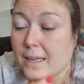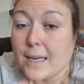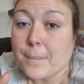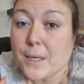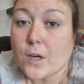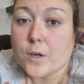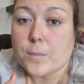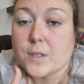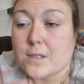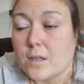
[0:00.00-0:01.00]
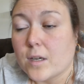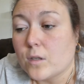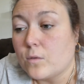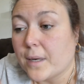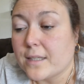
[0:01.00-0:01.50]
then let me know because then I
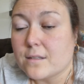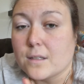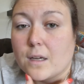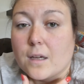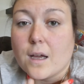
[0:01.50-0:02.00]
can always